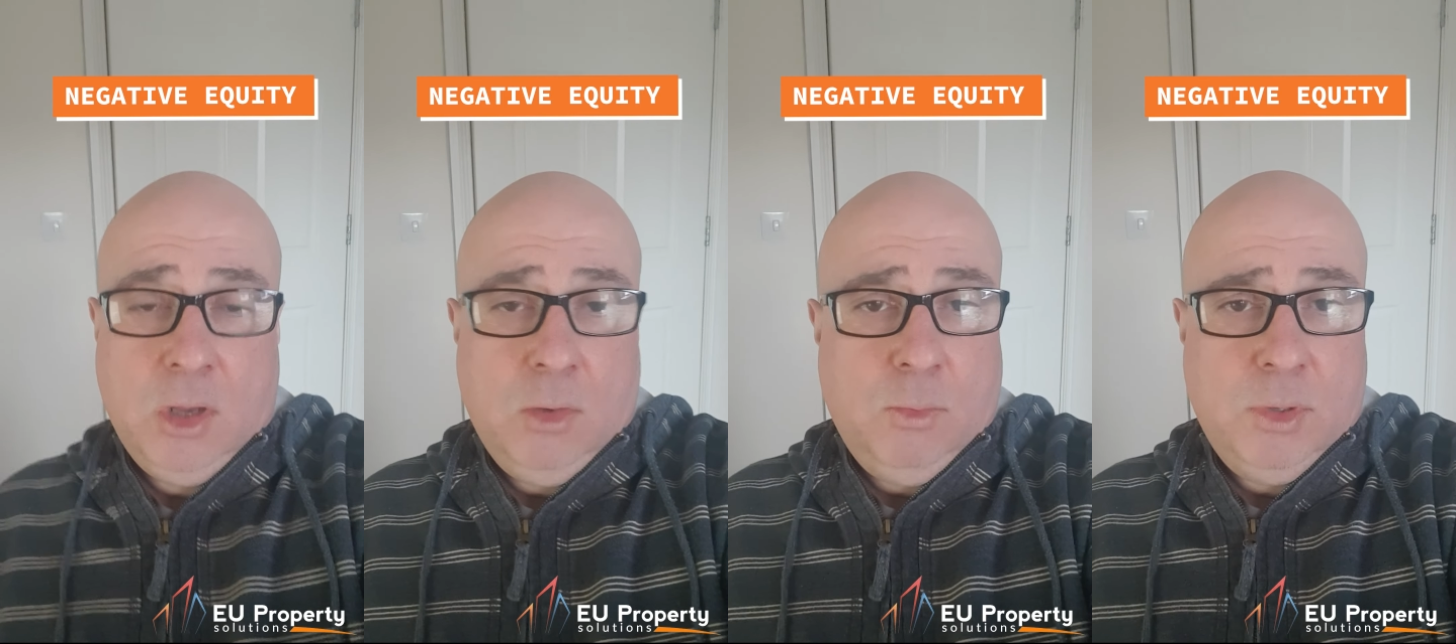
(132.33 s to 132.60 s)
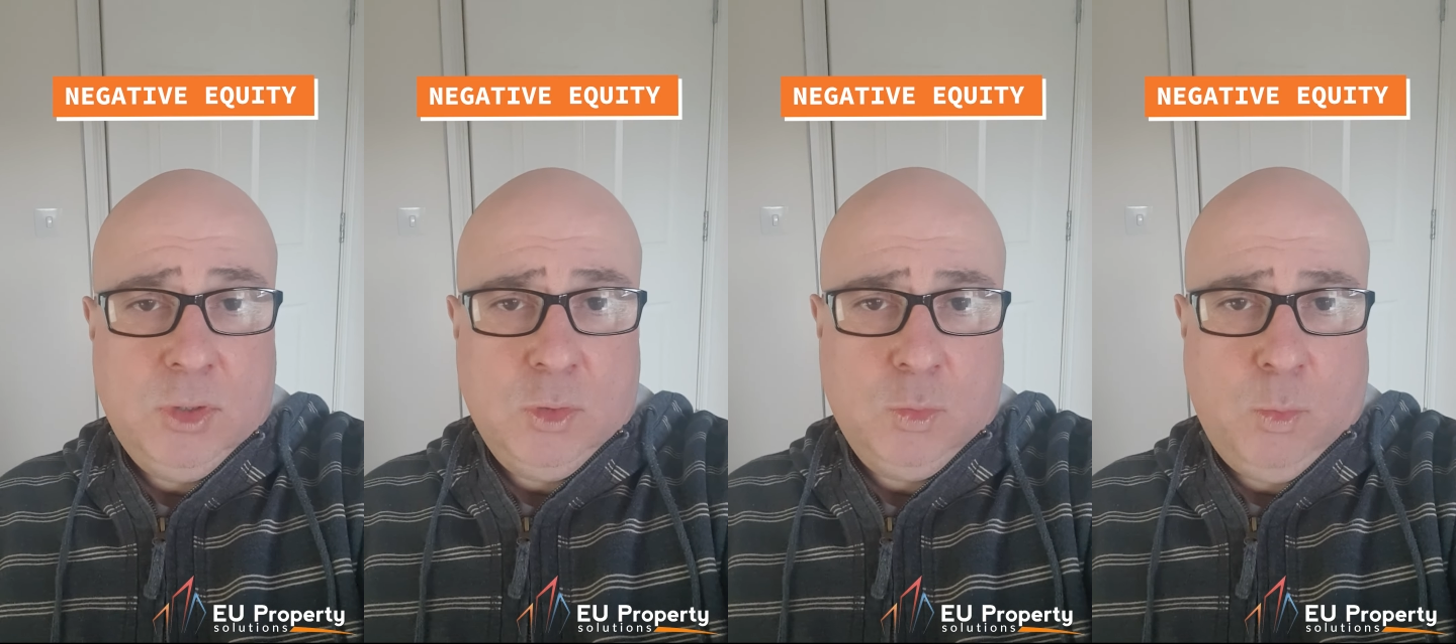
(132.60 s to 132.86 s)

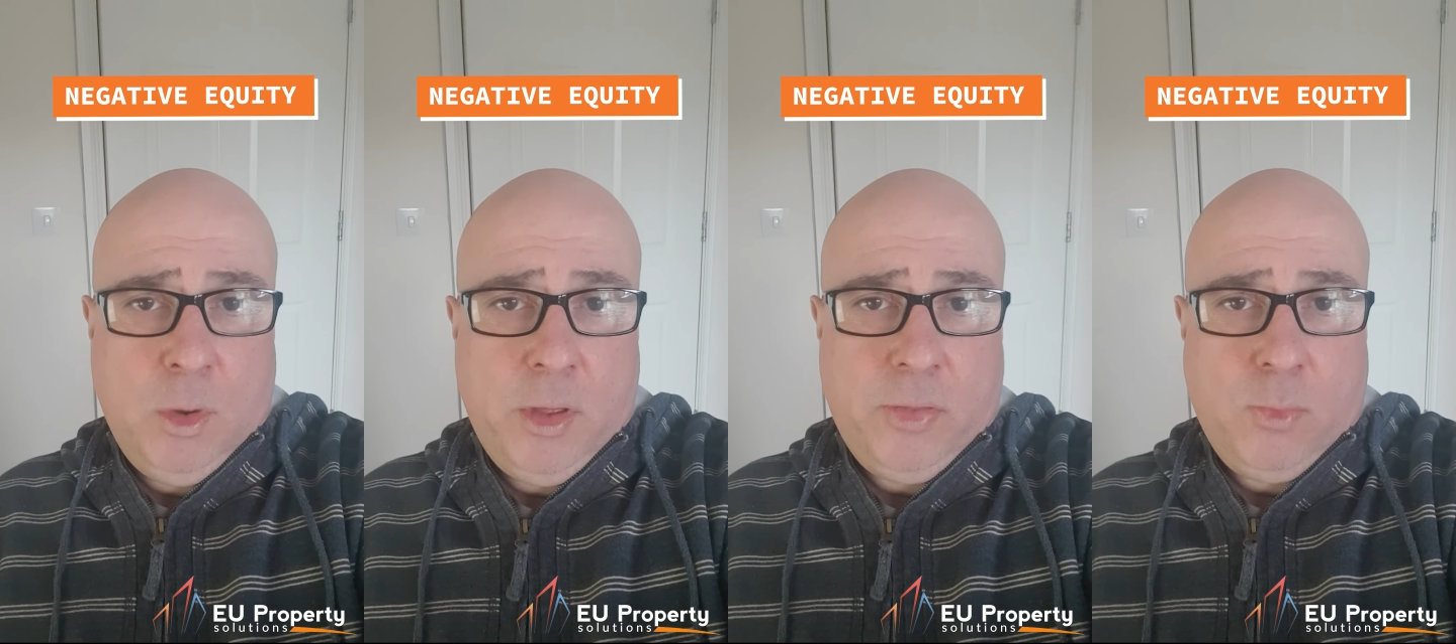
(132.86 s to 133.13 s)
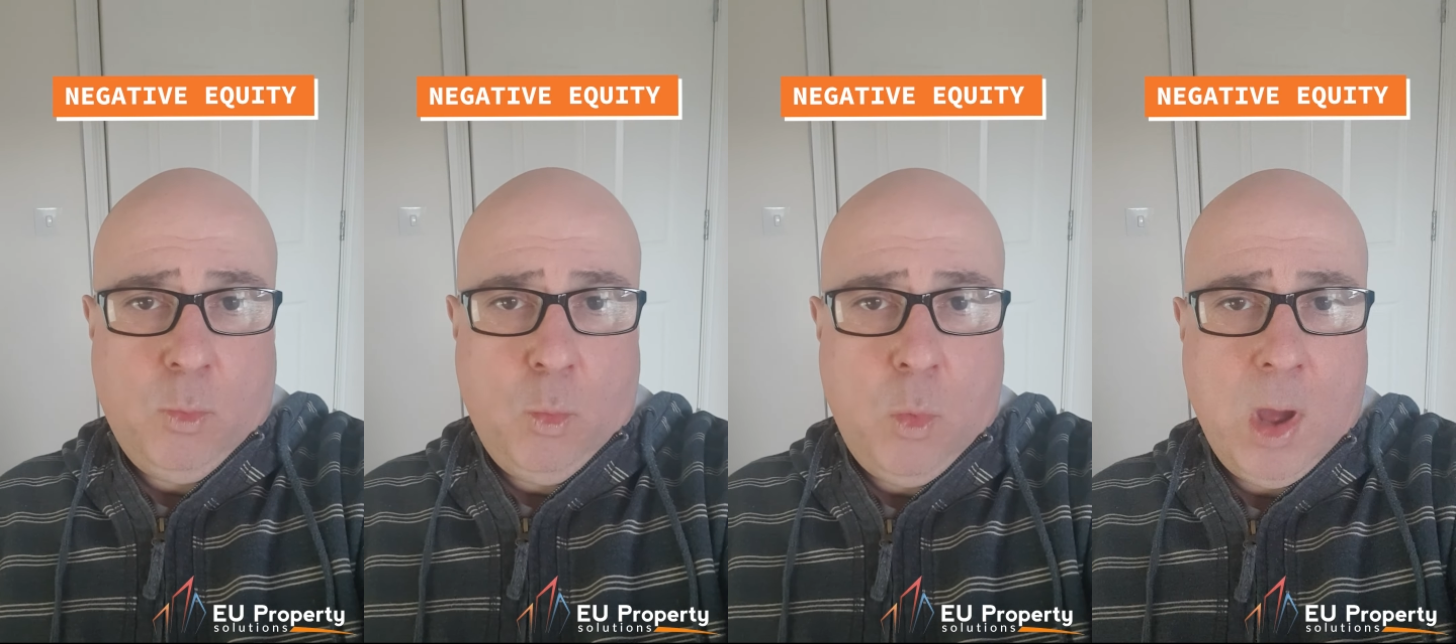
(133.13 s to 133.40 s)
which was
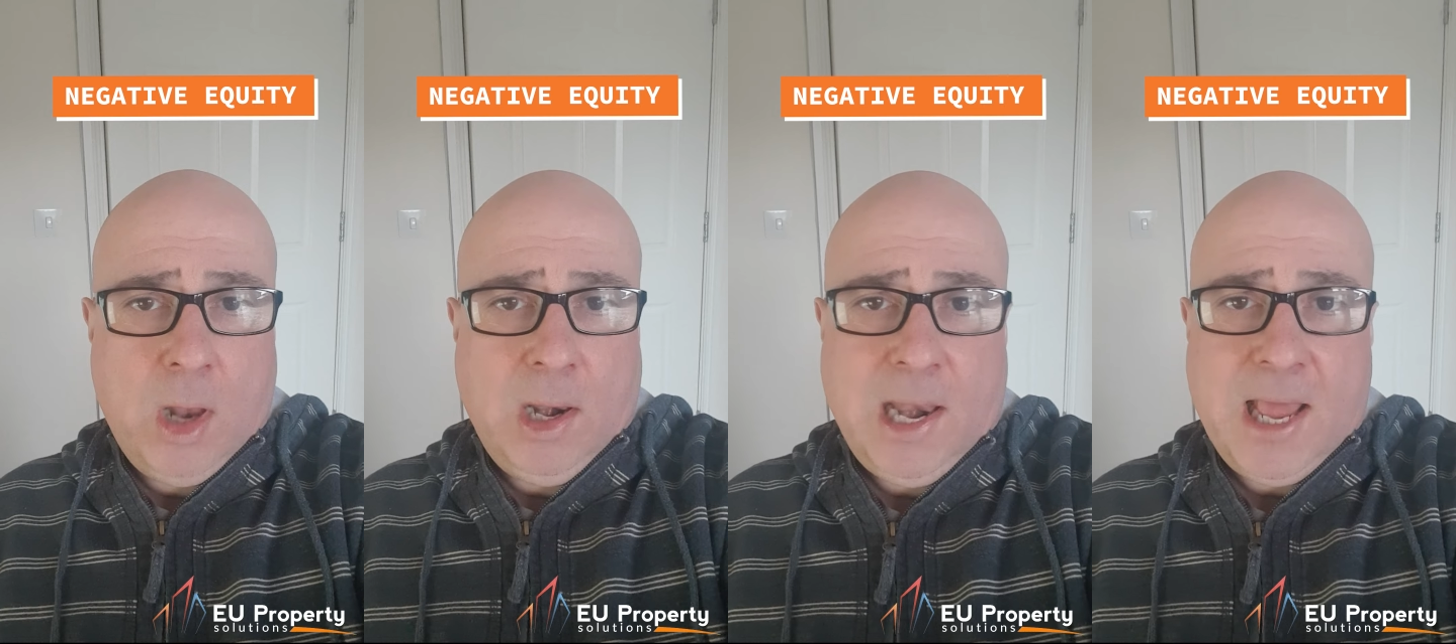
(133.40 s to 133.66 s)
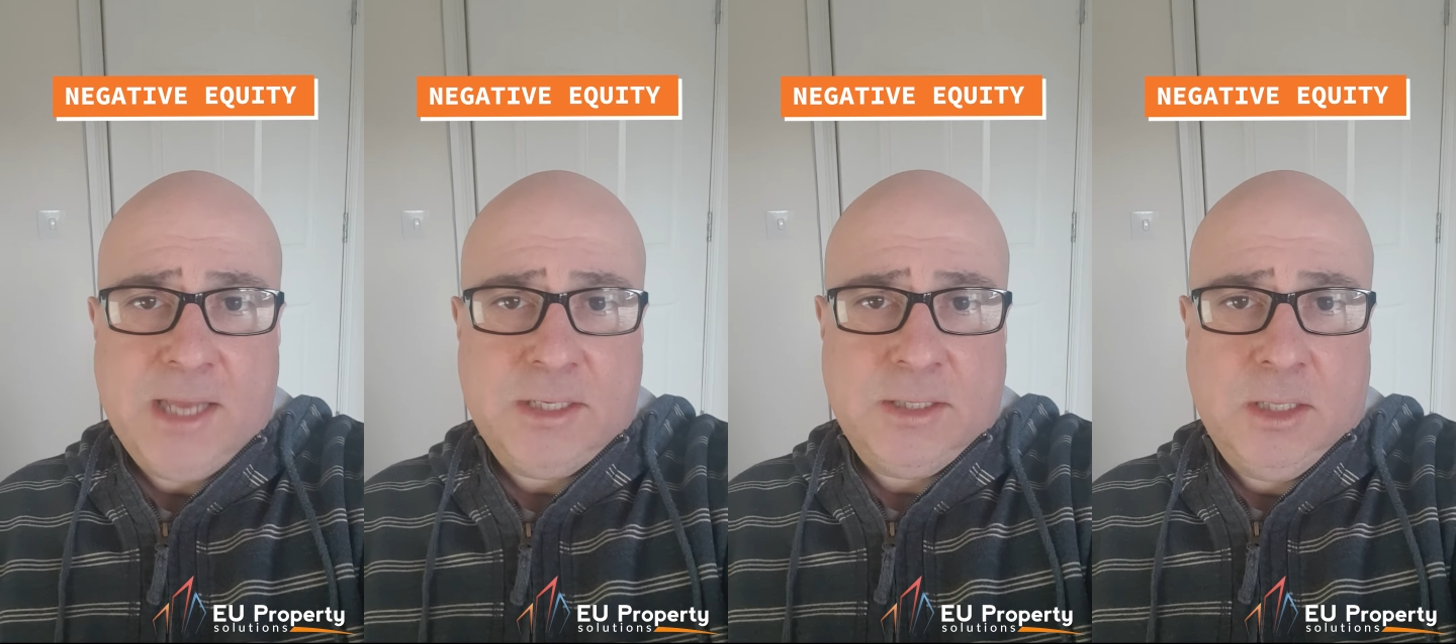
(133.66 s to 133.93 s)
worth well
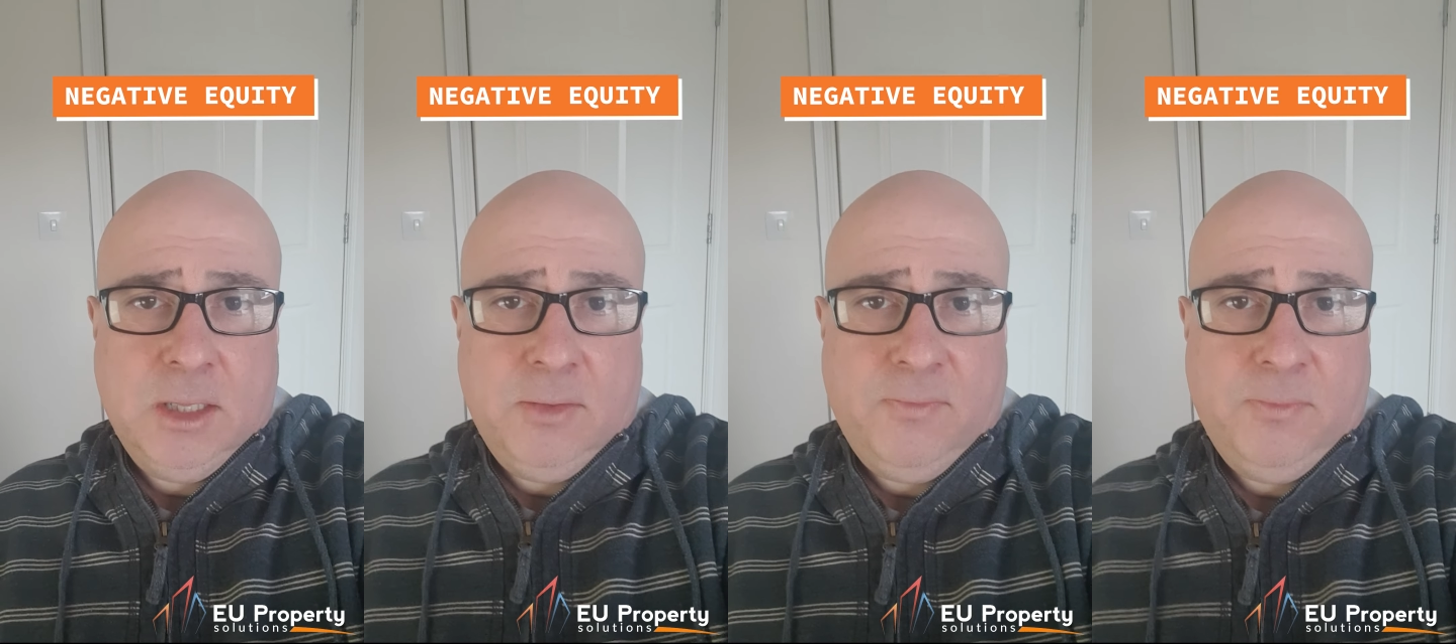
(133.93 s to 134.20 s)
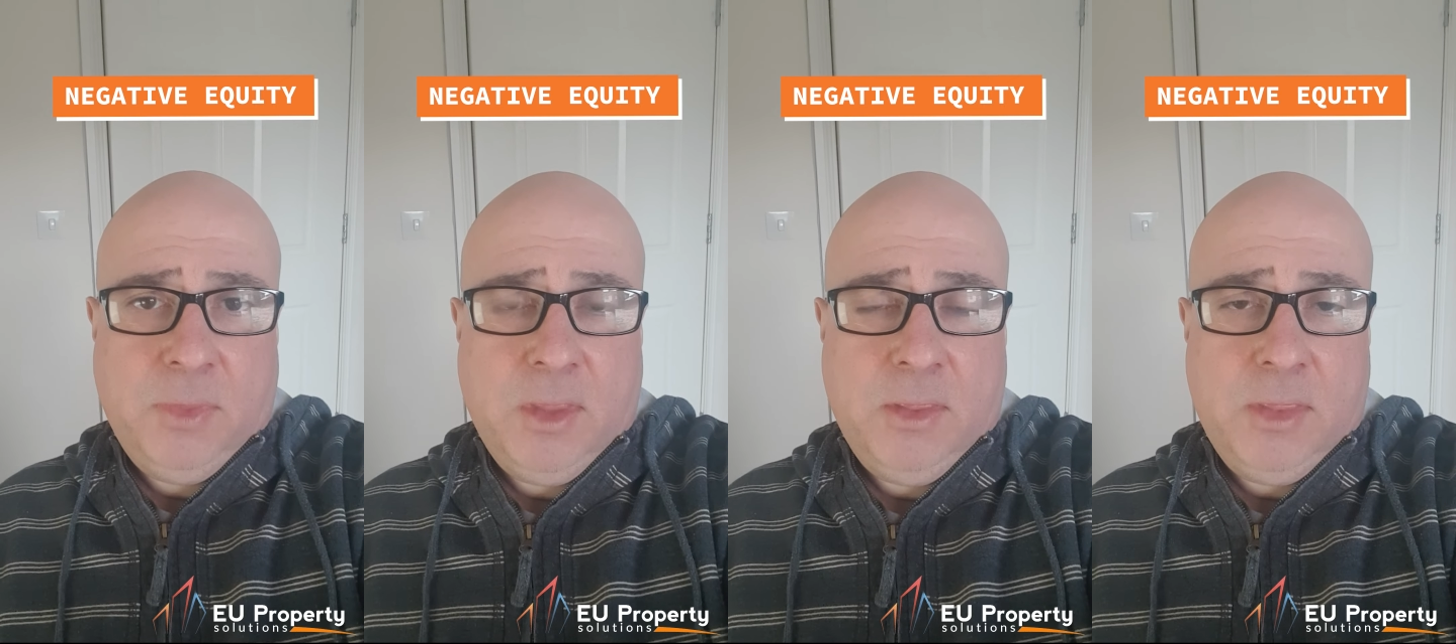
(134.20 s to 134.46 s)
less than the
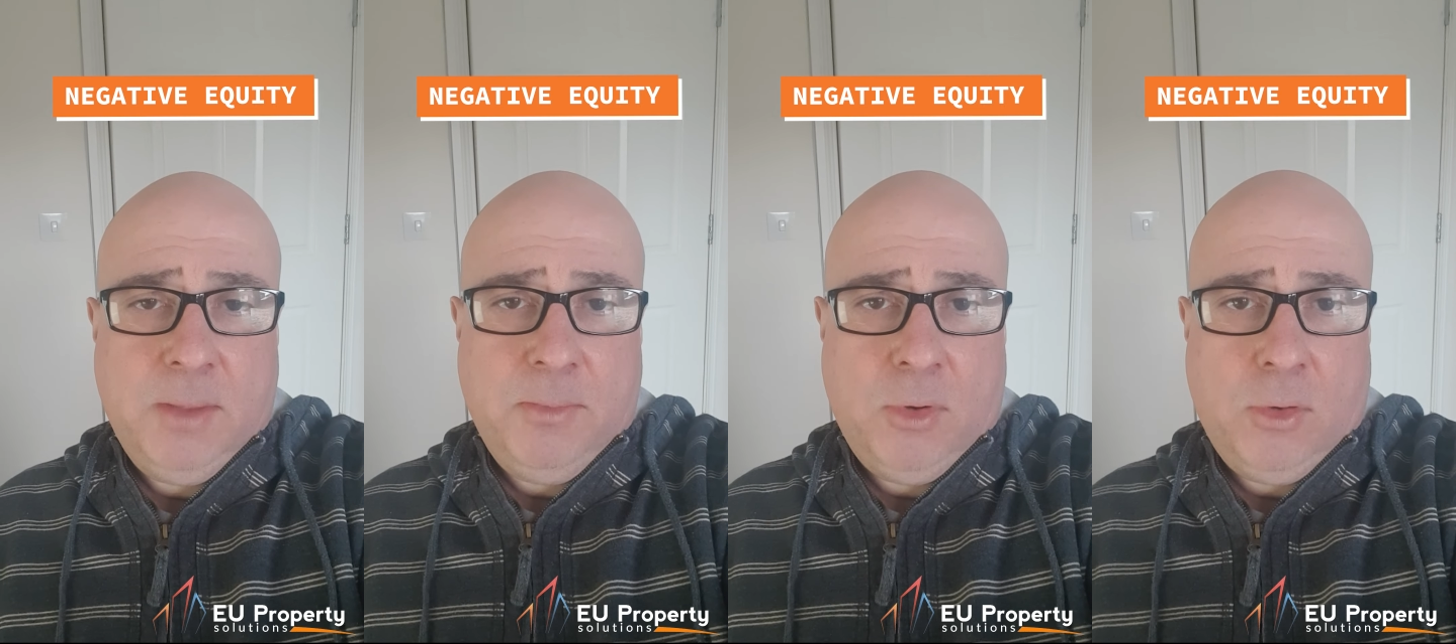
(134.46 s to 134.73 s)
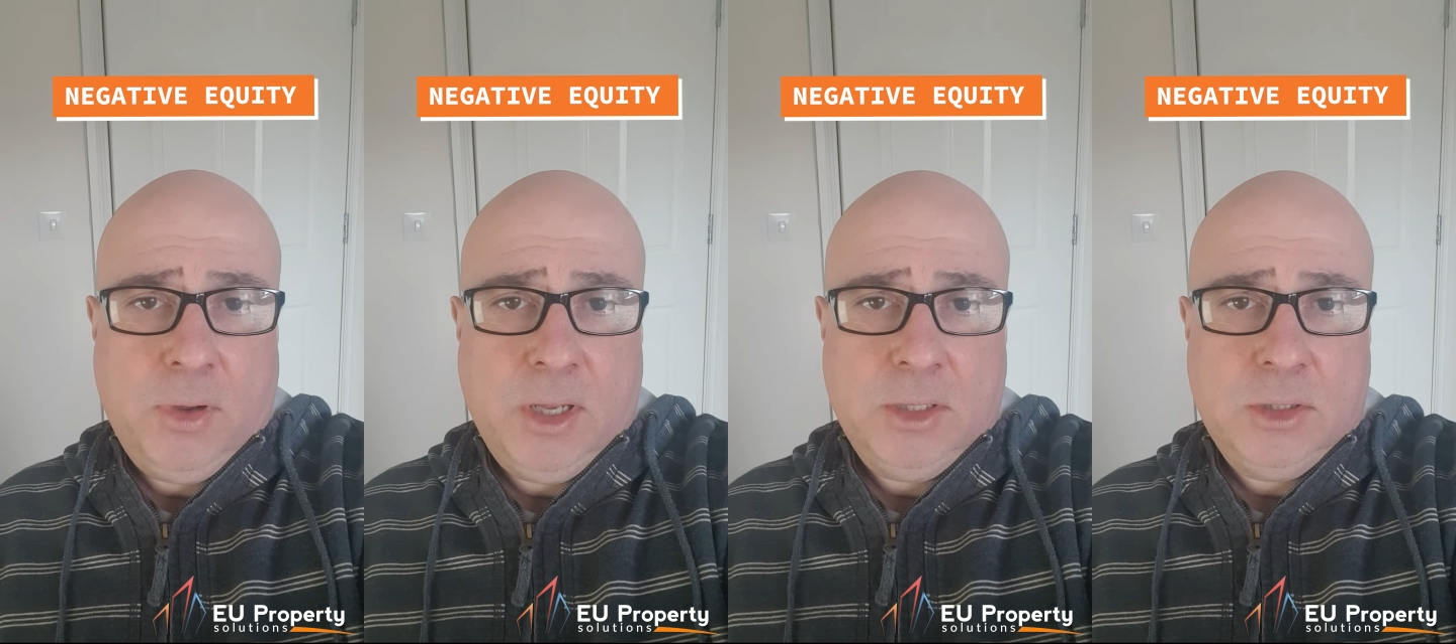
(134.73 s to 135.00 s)
the
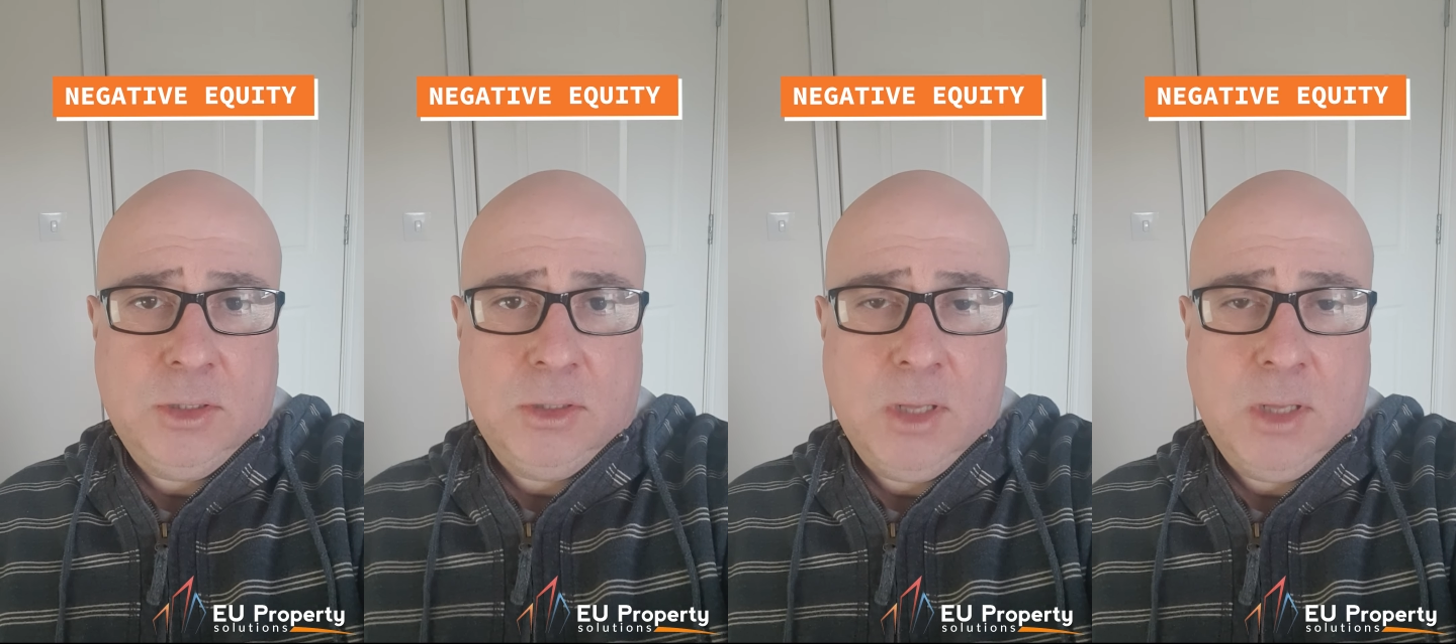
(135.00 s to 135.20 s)
mortgage.